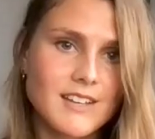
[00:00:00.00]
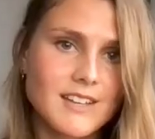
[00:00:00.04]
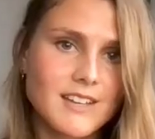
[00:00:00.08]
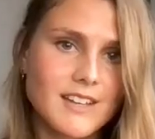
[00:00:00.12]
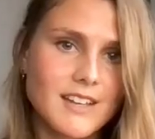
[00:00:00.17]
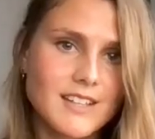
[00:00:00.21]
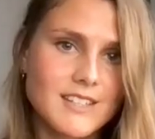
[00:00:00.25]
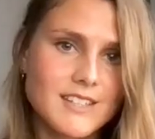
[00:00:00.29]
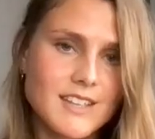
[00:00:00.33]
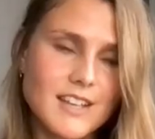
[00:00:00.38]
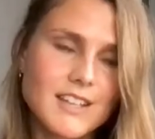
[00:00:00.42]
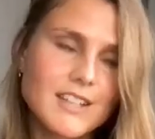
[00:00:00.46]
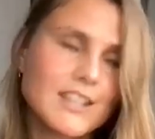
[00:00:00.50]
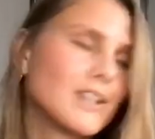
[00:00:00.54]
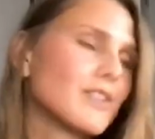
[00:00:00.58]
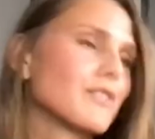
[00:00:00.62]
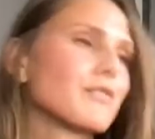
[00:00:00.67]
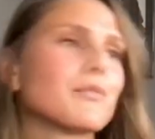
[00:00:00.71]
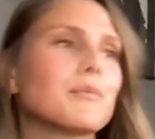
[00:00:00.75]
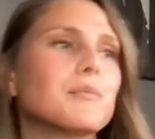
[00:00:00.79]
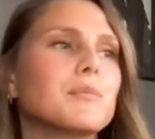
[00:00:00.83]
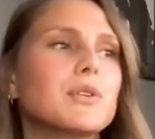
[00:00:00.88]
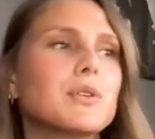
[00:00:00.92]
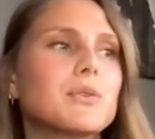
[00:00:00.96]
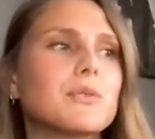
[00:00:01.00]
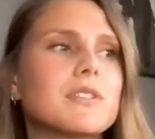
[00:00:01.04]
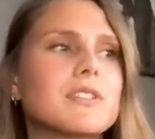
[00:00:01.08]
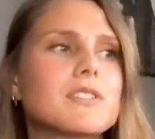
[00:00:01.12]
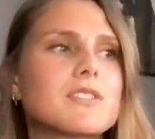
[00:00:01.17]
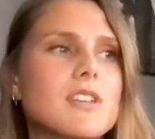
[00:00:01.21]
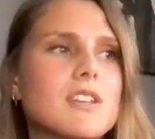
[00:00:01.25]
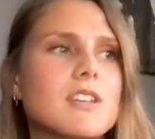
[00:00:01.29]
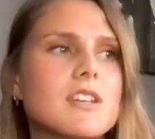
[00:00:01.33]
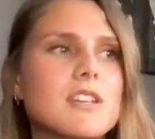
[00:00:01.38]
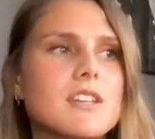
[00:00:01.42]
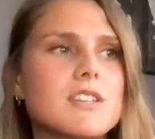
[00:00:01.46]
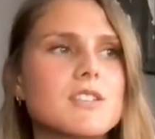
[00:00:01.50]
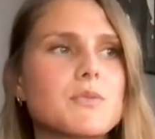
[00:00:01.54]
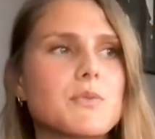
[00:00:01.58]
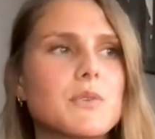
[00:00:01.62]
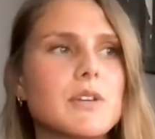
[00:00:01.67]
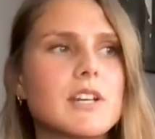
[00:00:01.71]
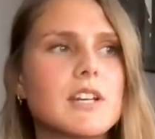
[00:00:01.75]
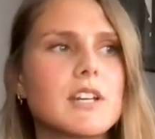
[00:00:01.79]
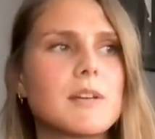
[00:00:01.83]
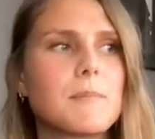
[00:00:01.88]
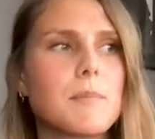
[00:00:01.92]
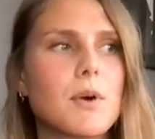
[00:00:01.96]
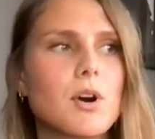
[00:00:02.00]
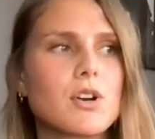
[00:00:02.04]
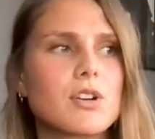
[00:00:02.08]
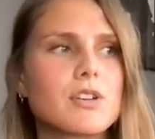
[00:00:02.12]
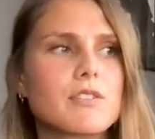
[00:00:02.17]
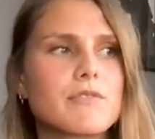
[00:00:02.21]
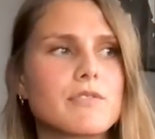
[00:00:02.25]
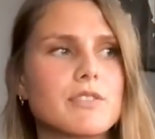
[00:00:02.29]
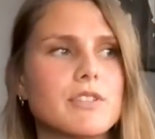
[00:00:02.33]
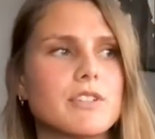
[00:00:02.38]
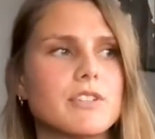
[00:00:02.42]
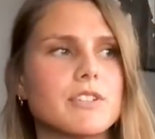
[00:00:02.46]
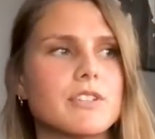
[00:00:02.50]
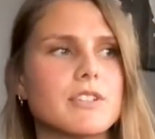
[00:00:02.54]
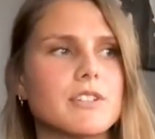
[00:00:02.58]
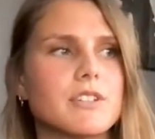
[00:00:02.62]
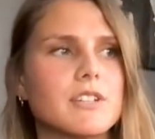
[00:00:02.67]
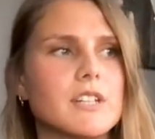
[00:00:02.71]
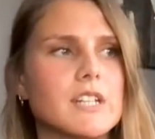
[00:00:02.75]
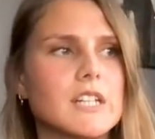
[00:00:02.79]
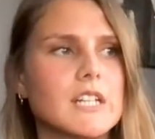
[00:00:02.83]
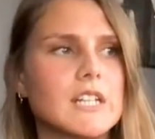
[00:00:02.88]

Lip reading: As I hear from you, it is really a part of the